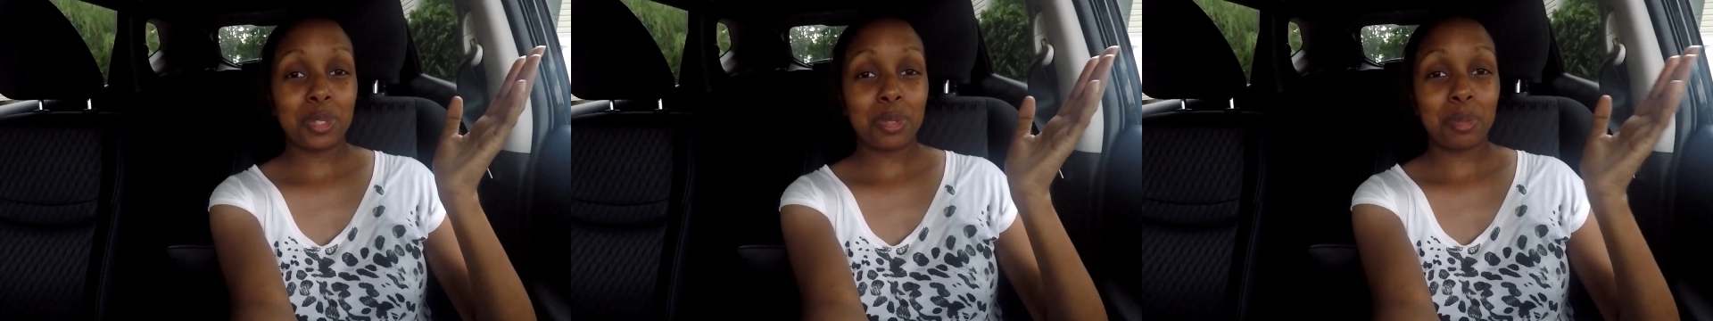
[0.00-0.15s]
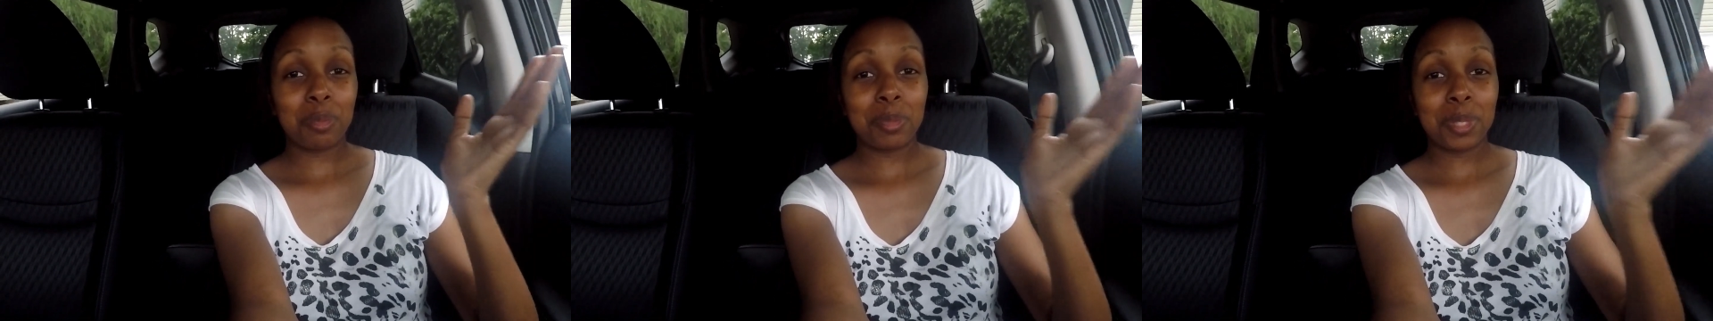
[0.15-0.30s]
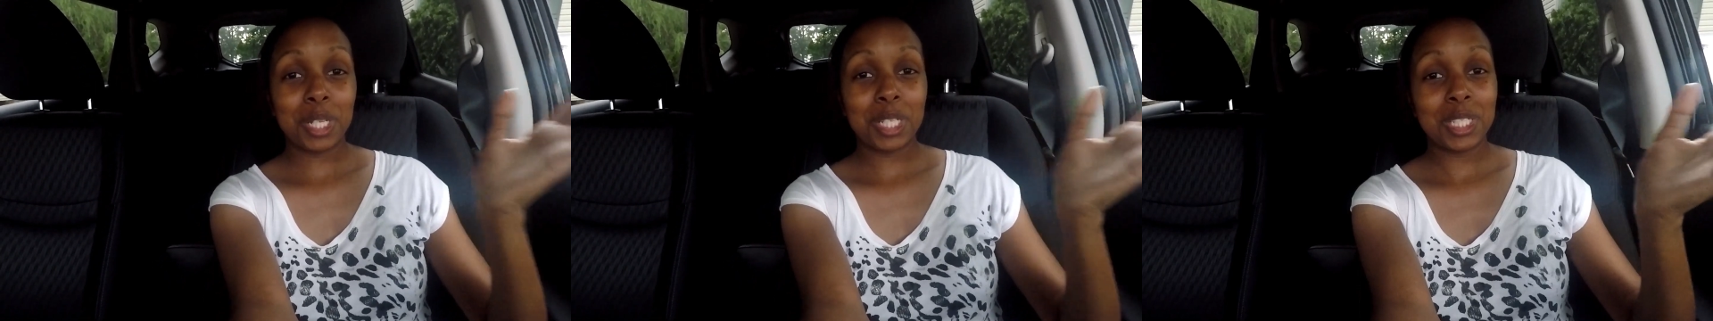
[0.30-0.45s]
to
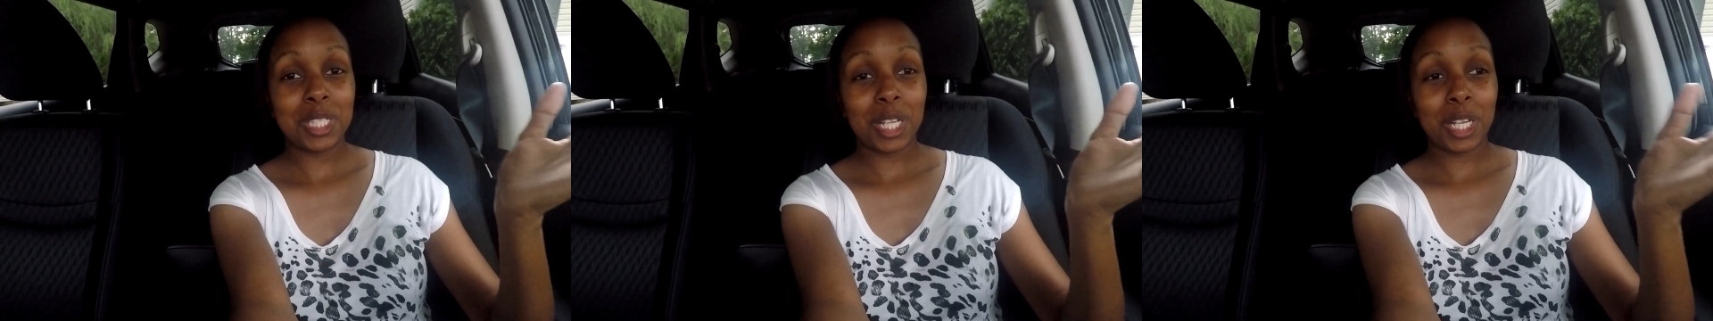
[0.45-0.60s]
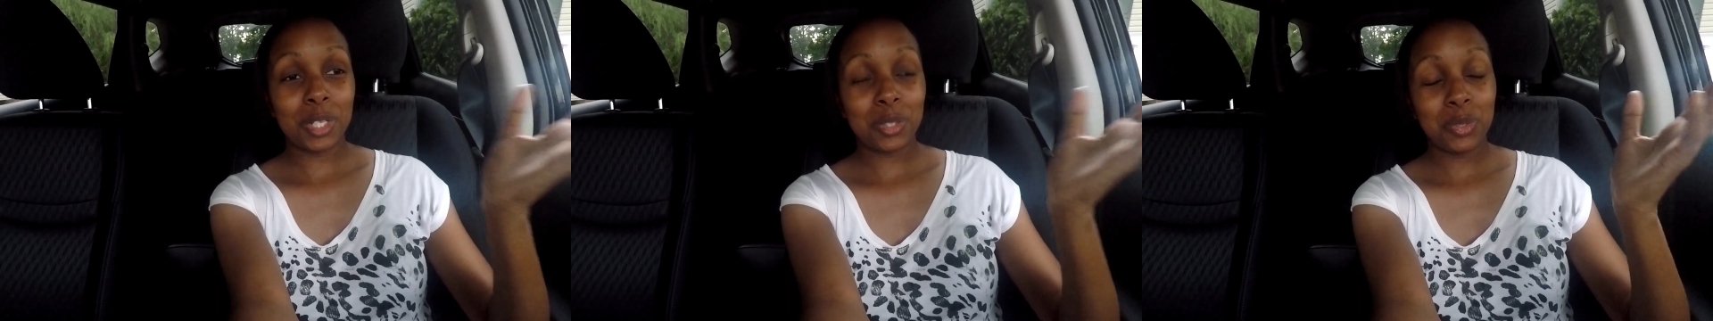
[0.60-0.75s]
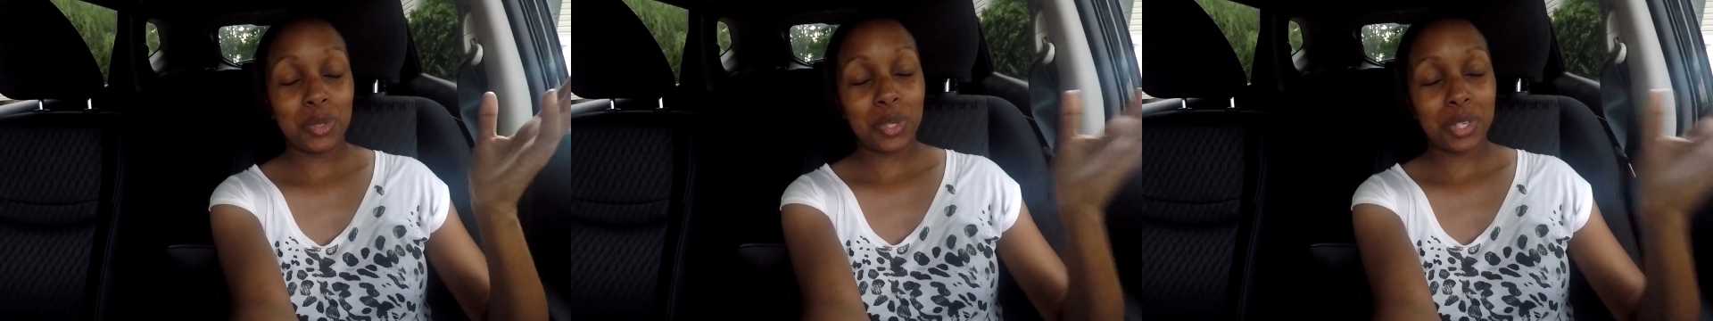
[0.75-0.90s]
a place
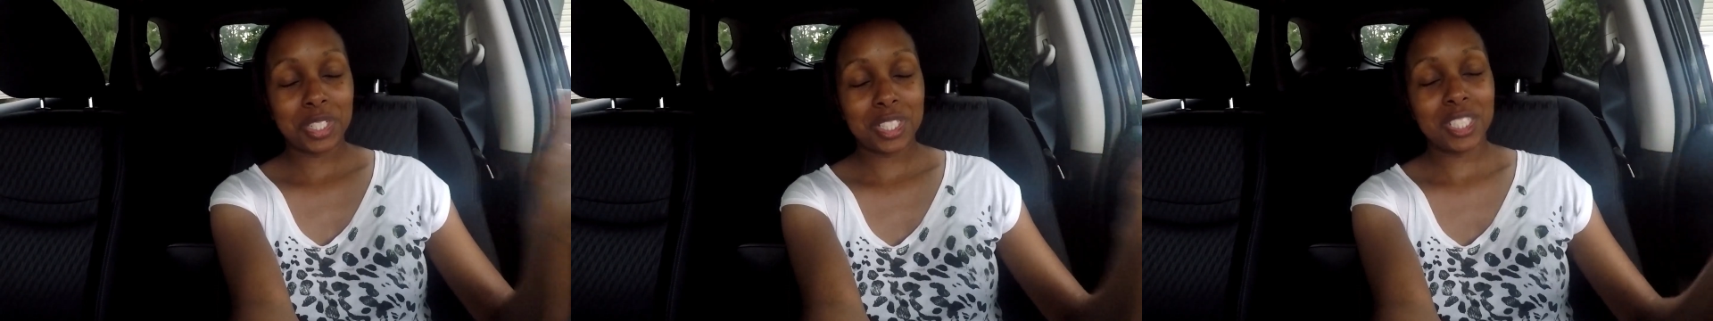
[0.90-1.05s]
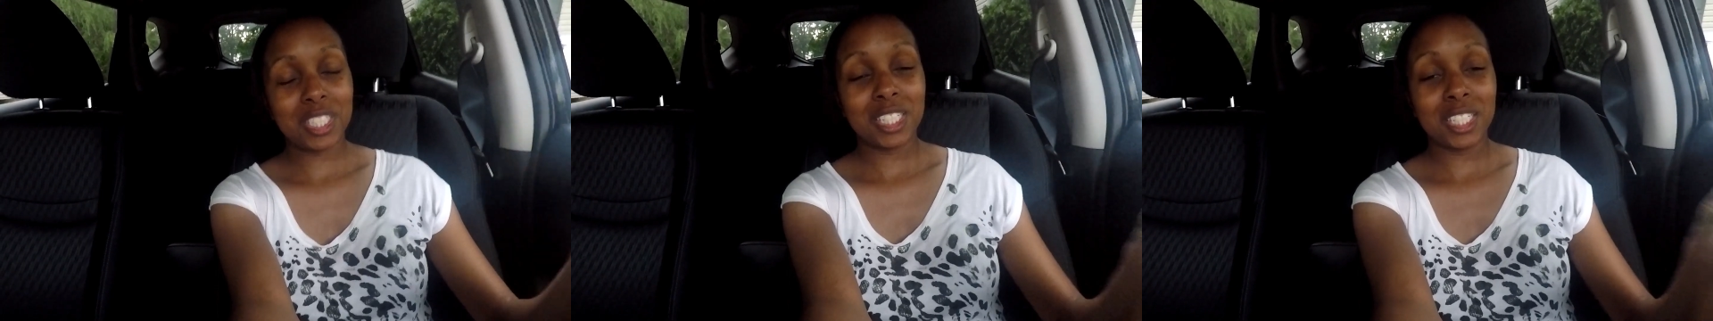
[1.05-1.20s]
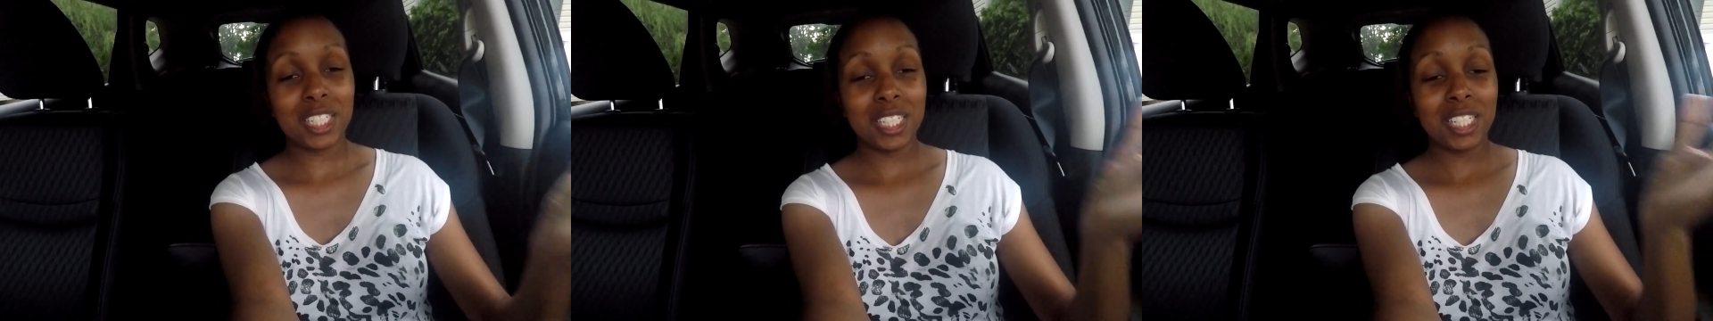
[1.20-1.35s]
like New York
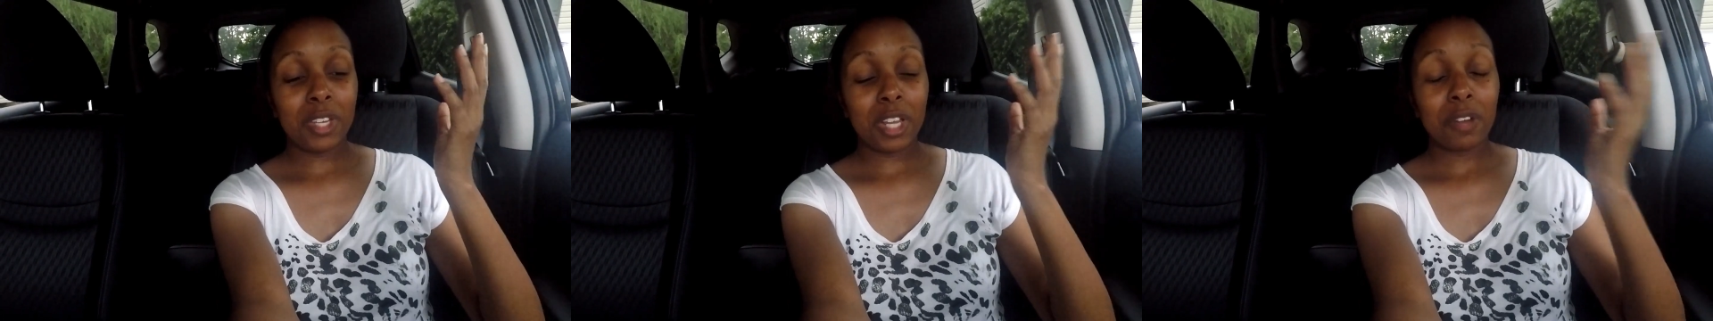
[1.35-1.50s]
City.